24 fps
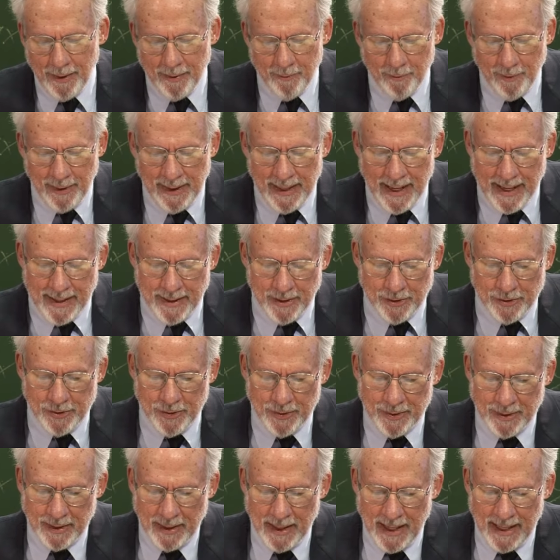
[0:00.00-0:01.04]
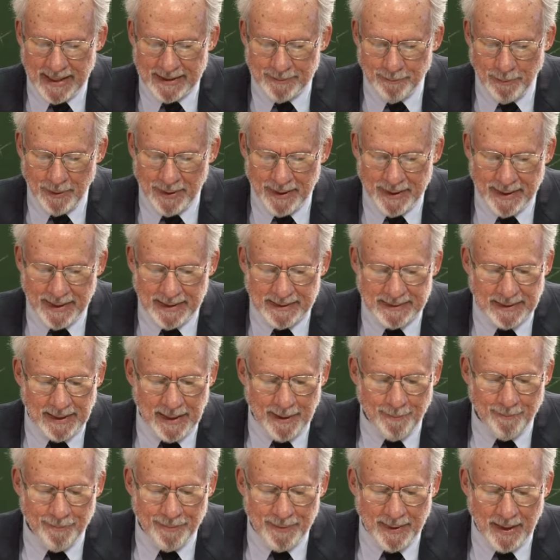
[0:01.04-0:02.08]
related to the gospel in
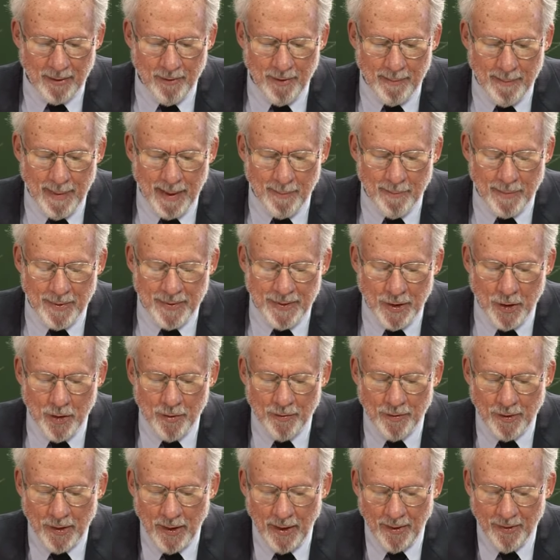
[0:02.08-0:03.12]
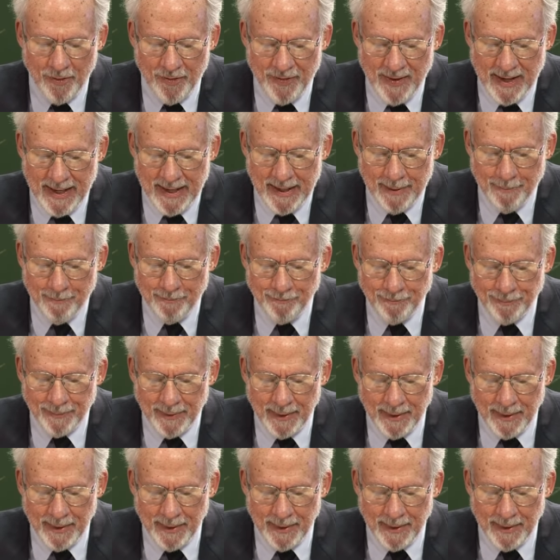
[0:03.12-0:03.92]
Islam. And remember, the overall theme